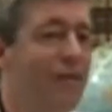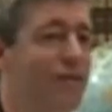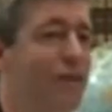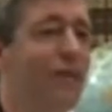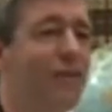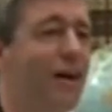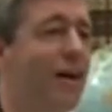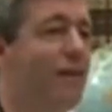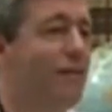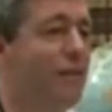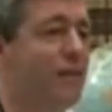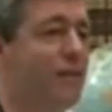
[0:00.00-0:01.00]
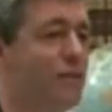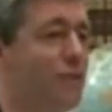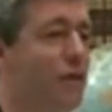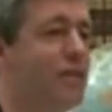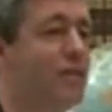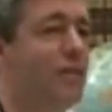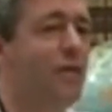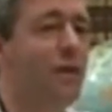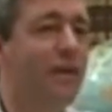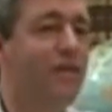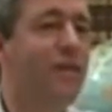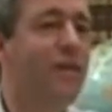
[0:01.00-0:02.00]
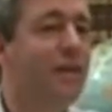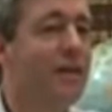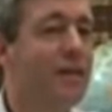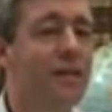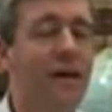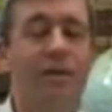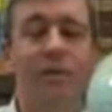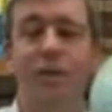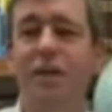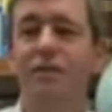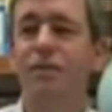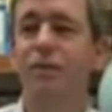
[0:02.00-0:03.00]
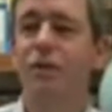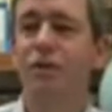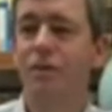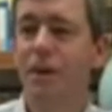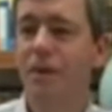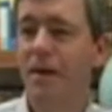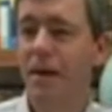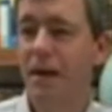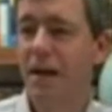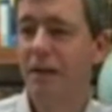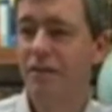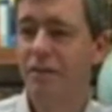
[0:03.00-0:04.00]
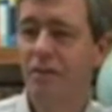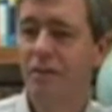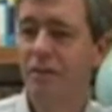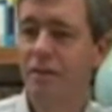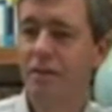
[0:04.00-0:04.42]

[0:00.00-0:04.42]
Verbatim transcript: I have no confidence whatsoever that God would ever move on my behalf.